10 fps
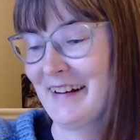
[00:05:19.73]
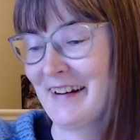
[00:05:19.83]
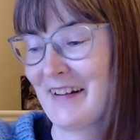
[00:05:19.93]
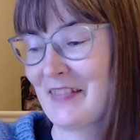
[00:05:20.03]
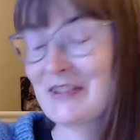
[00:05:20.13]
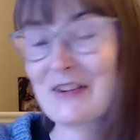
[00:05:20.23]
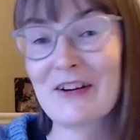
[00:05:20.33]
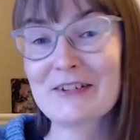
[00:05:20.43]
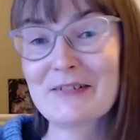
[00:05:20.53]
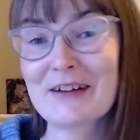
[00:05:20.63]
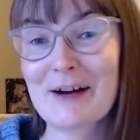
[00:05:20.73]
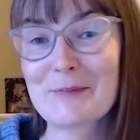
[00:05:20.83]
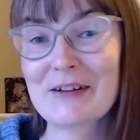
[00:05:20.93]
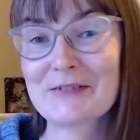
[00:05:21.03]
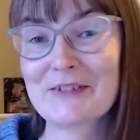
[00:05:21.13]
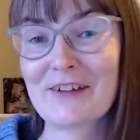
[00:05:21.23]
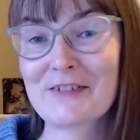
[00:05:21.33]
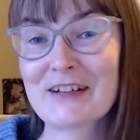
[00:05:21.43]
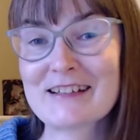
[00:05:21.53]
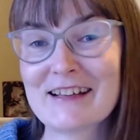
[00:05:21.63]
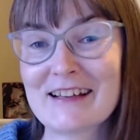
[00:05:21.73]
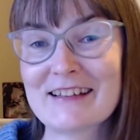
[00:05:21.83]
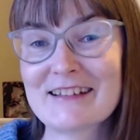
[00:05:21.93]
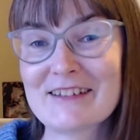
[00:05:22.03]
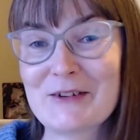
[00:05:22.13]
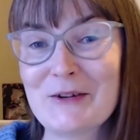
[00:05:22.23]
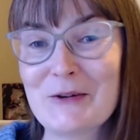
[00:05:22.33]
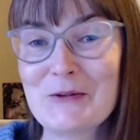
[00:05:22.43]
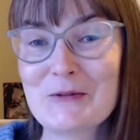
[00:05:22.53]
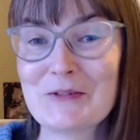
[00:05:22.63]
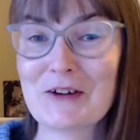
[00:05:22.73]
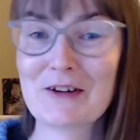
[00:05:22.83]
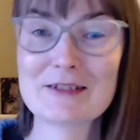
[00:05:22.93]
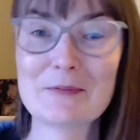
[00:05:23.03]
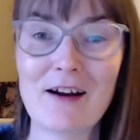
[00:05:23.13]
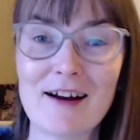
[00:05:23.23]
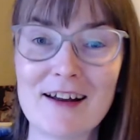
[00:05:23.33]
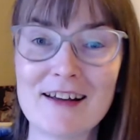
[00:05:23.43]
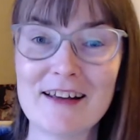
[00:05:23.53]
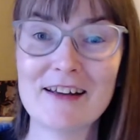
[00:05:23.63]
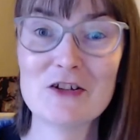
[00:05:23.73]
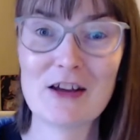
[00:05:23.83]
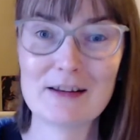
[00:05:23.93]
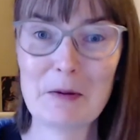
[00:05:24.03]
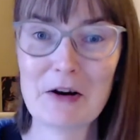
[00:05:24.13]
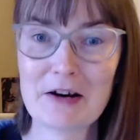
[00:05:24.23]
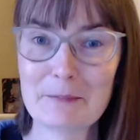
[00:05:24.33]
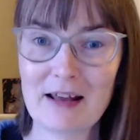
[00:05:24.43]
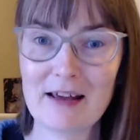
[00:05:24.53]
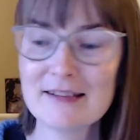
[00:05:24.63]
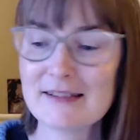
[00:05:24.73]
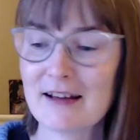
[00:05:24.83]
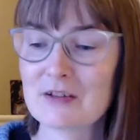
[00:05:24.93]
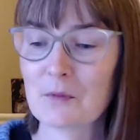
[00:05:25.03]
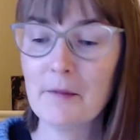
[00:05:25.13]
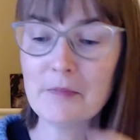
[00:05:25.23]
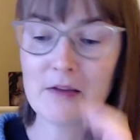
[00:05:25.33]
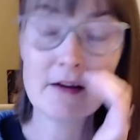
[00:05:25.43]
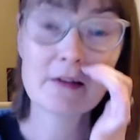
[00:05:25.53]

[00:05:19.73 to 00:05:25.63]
There's also a couple of references to rosemary in Shakespearean plays as well.